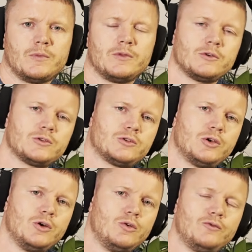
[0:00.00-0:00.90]
There's
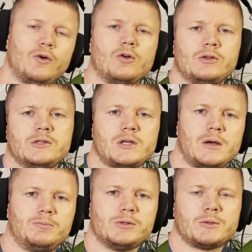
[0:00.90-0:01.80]
two vocal
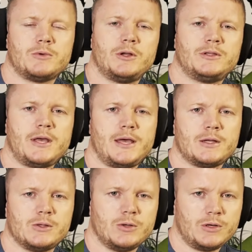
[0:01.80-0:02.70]
samples I'm going to take
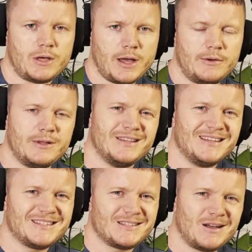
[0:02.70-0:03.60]
a look at in
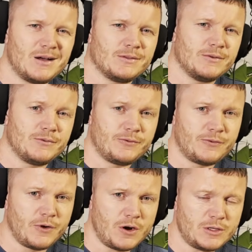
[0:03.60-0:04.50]
this song. The
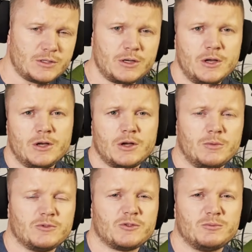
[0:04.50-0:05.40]
first
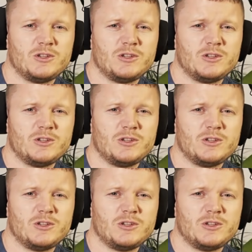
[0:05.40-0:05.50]
comes from